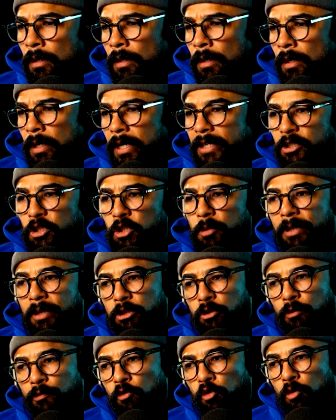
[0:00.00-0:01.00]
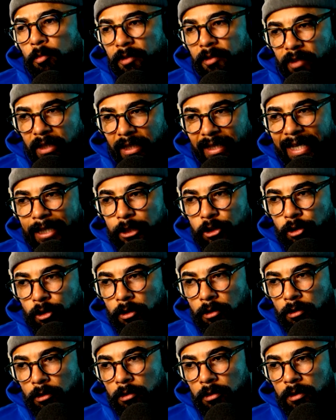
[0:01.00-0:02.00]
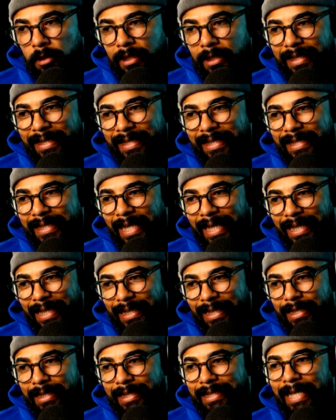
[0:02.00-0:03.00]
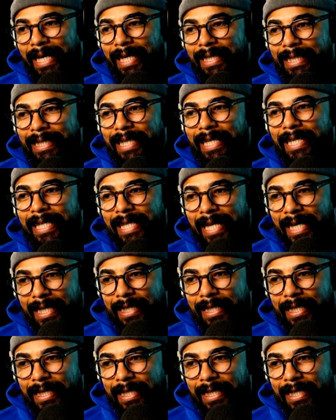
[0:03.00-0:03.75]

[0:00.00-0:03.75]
As a special form of electrical telekinetic